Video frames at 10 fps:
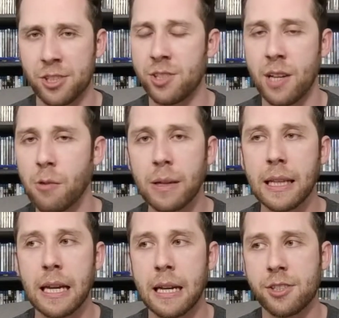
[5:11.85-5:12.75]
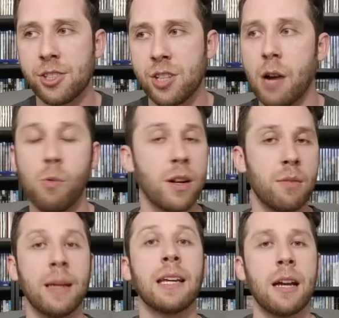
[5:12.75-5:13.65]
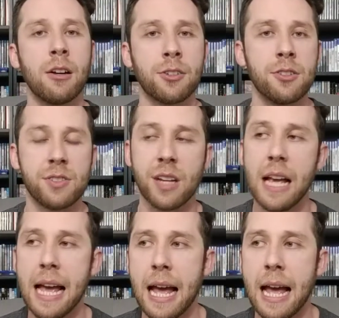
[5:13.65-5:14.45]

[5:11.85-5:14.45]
She's not one of the main characters.